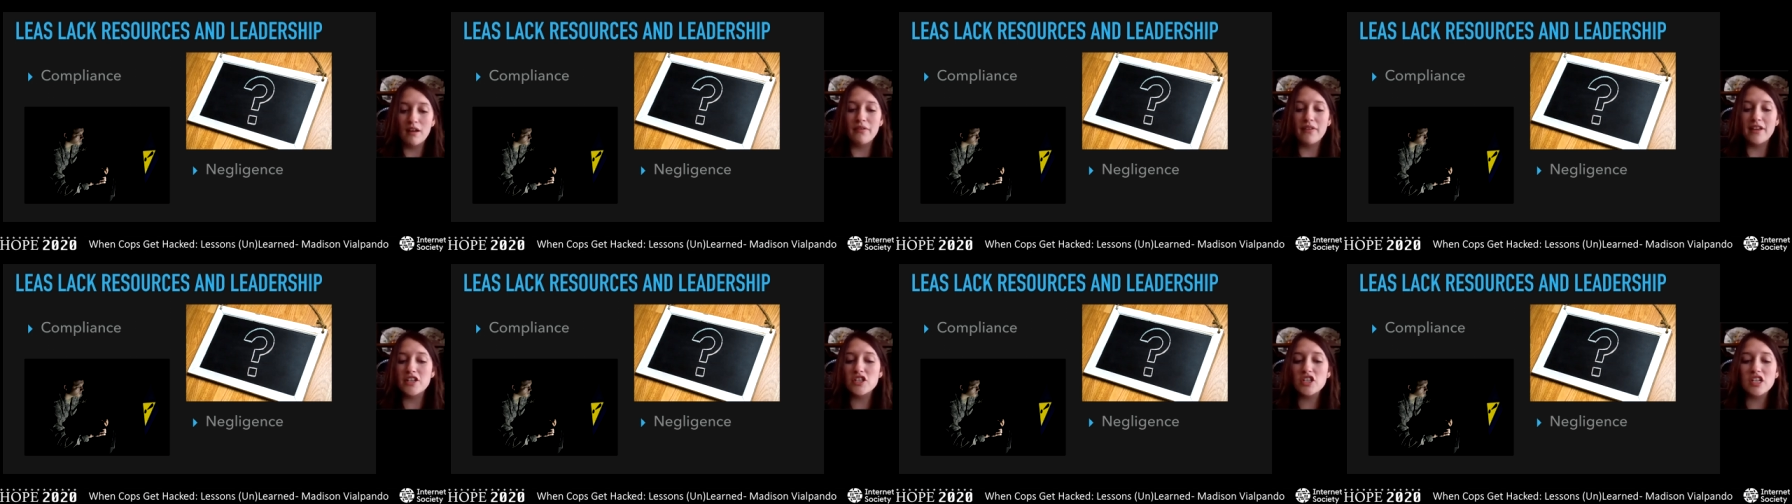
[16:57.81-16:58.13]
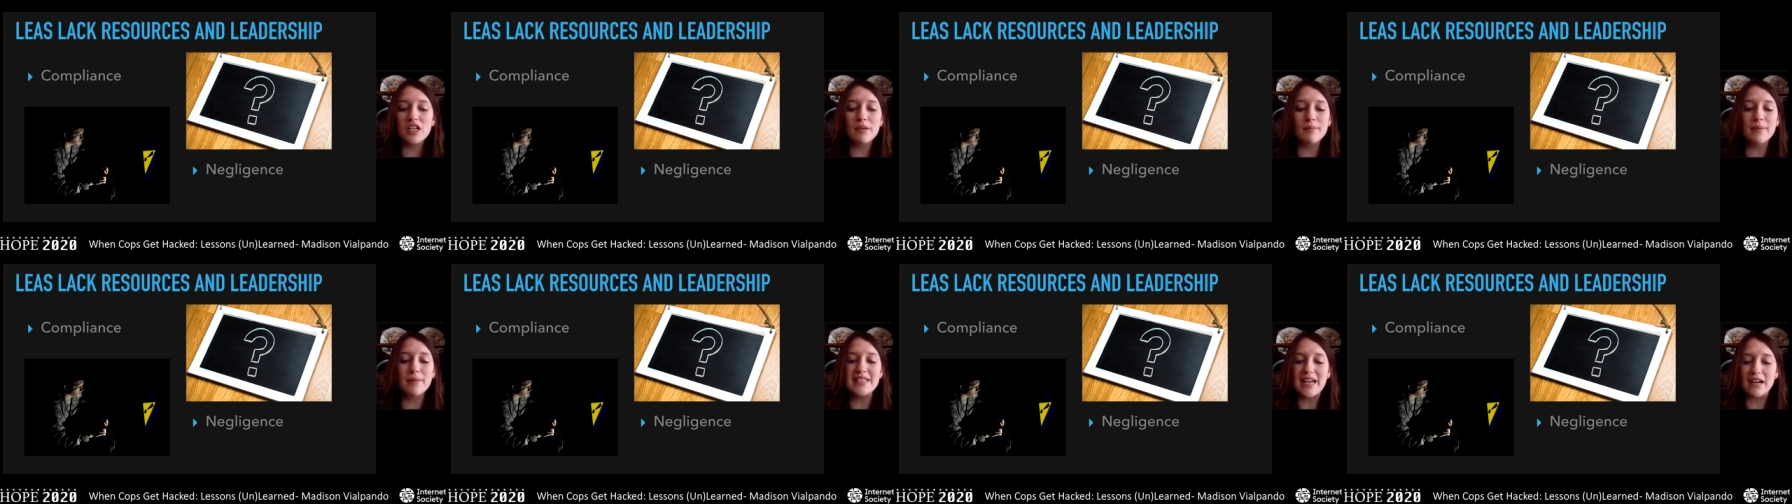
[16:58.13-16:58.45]
They
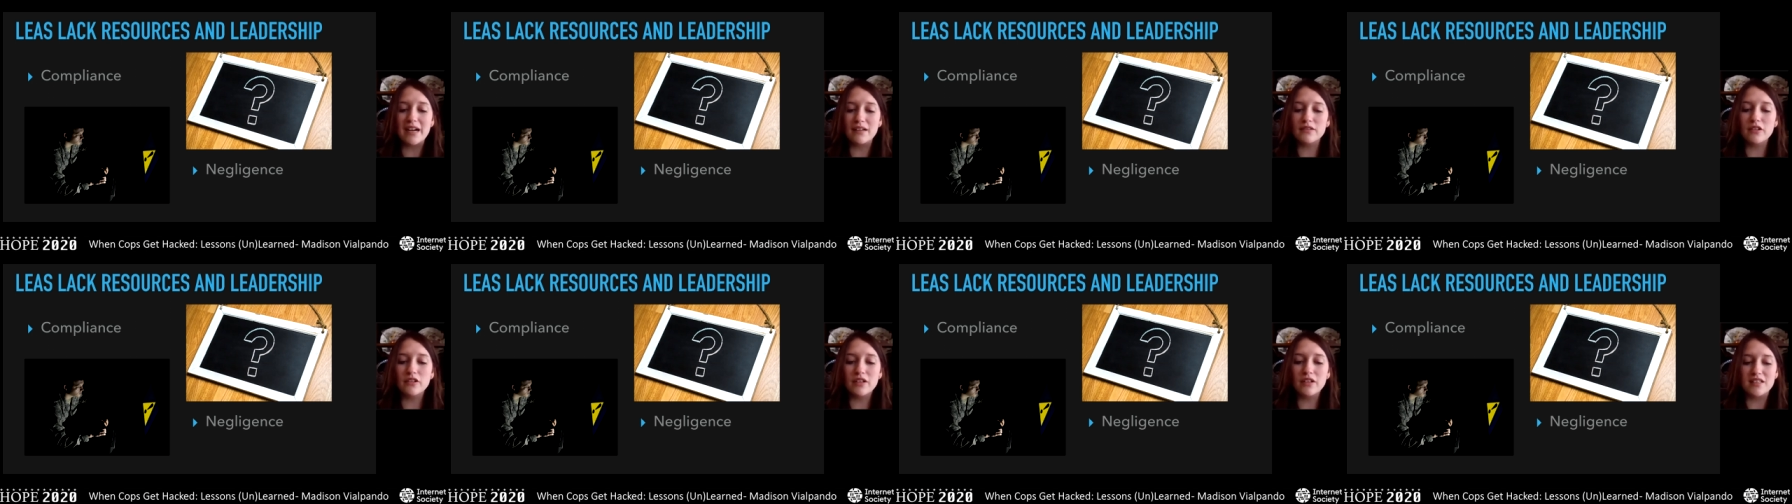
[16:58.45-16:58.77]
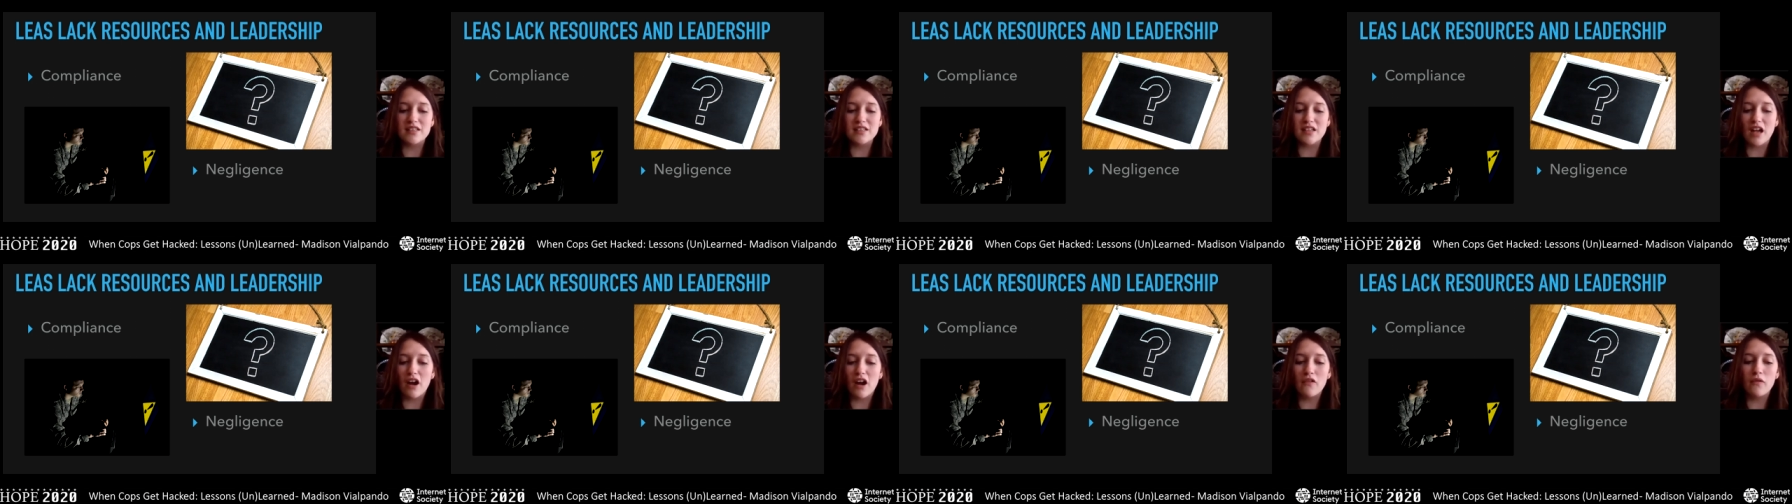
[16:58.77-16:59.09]
shouldn't be downloading
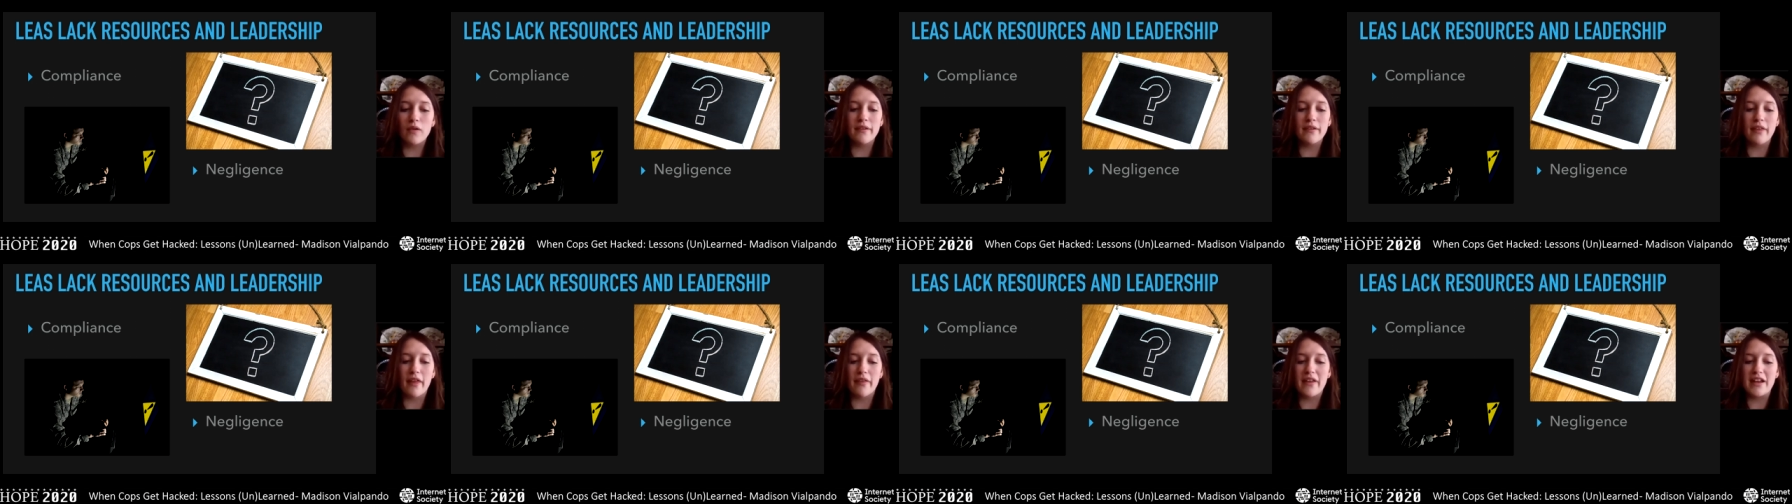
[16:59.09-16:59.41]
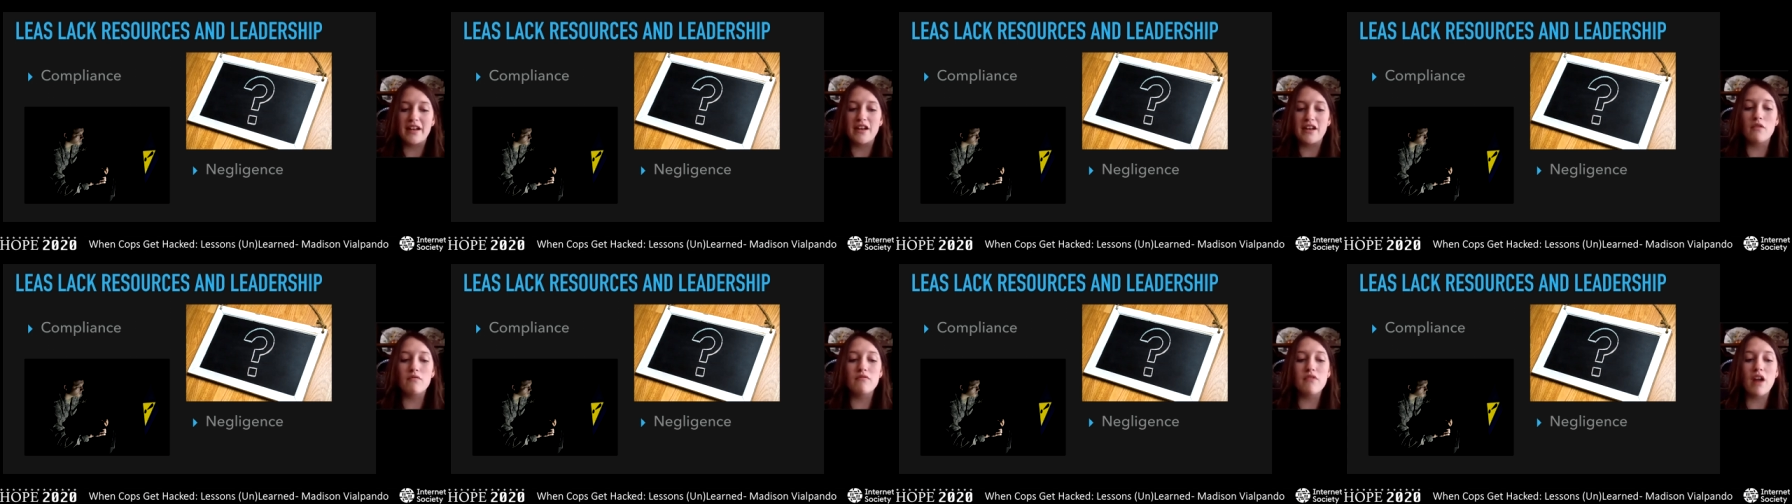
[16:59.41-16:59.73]
software that
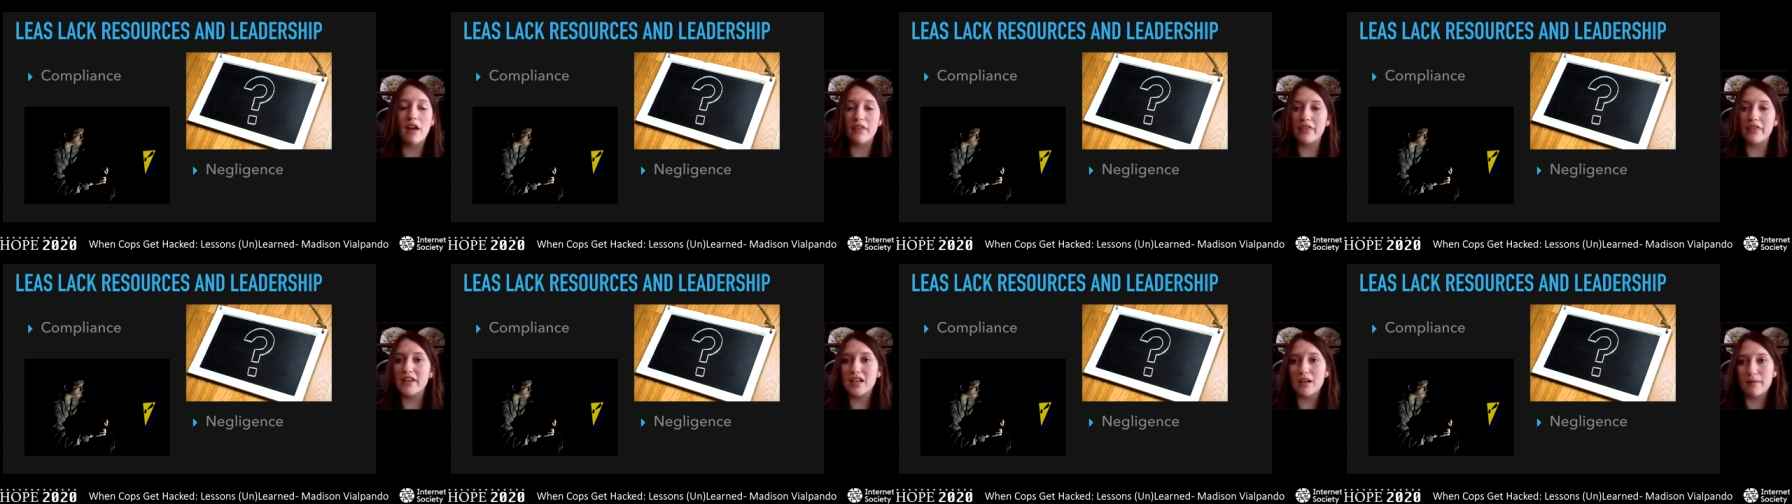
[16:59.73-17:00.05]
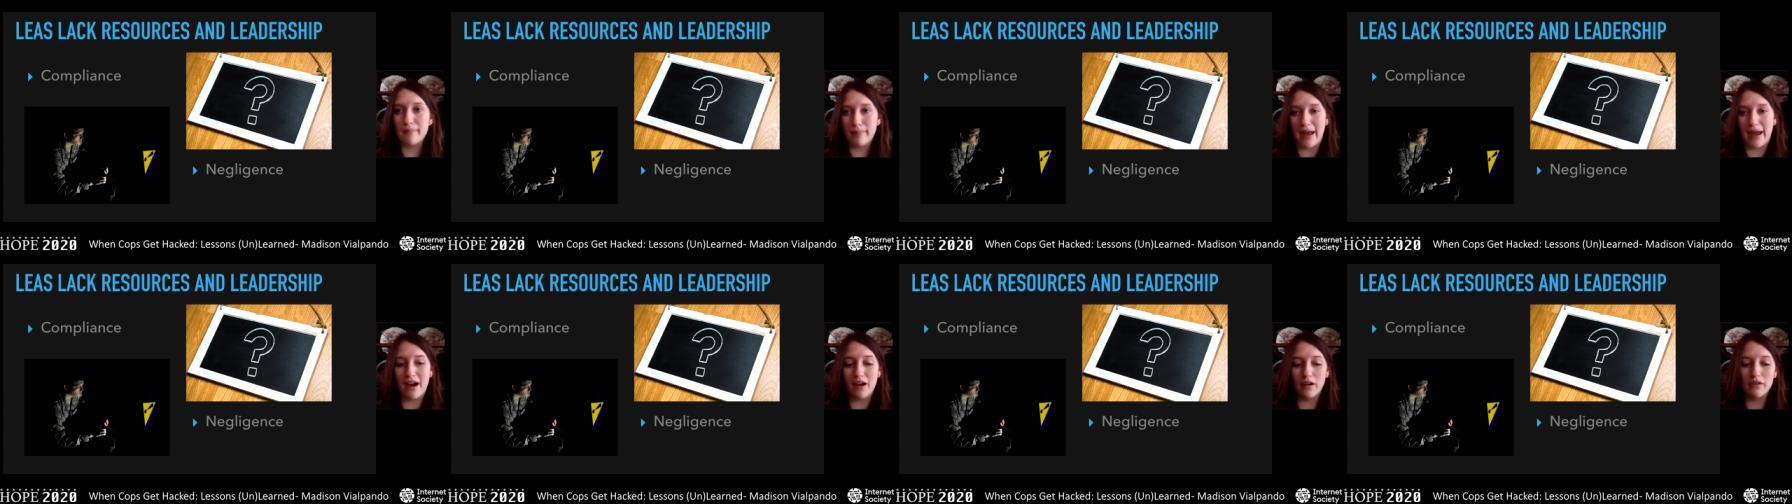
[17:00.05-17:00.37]
they know nothing
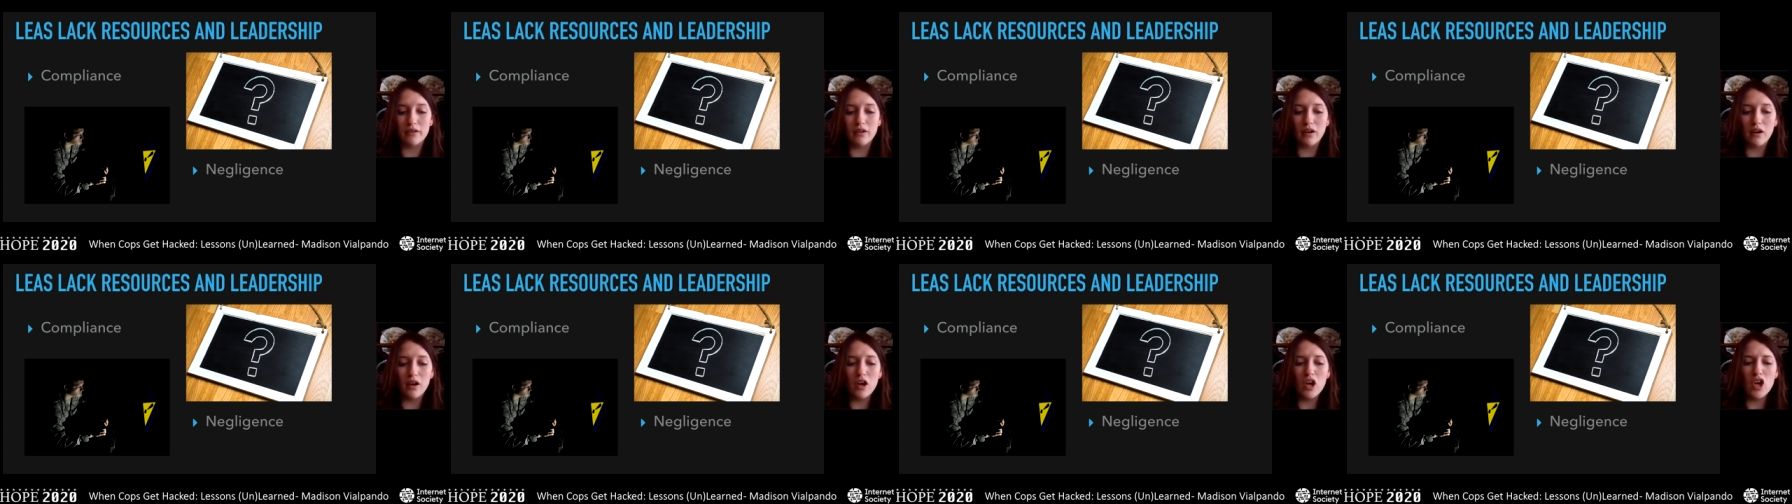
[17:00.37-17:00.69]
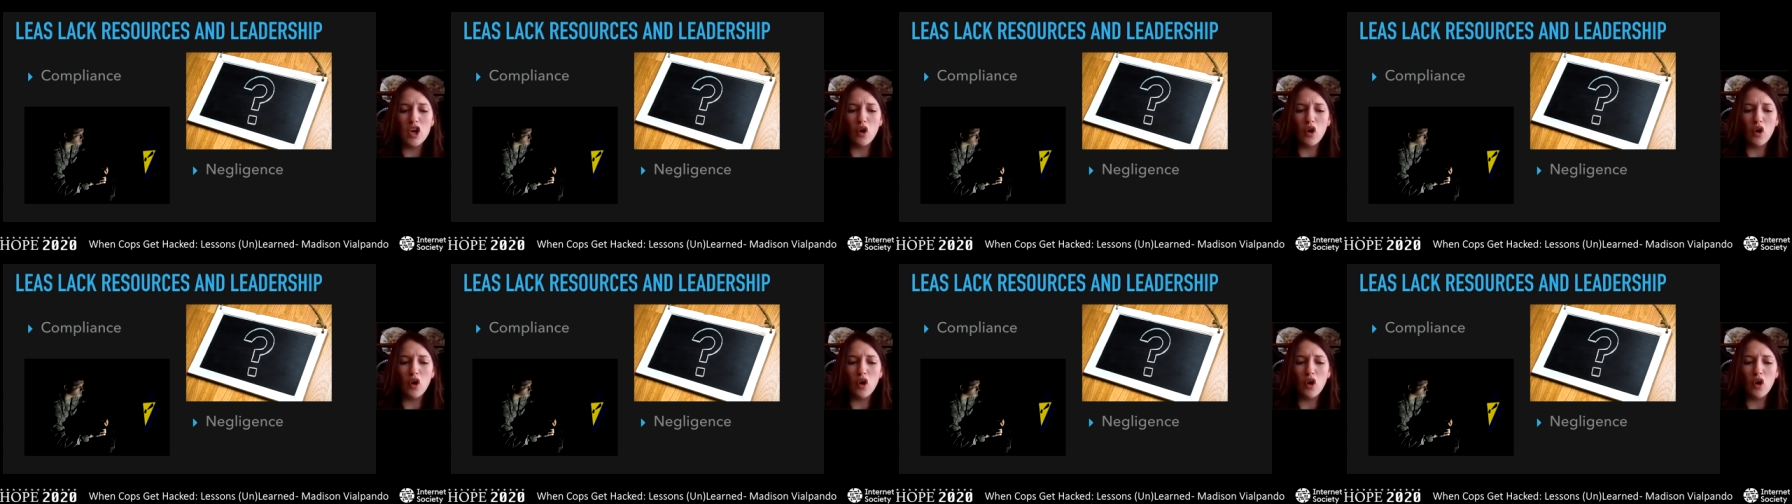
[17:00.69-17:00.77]
about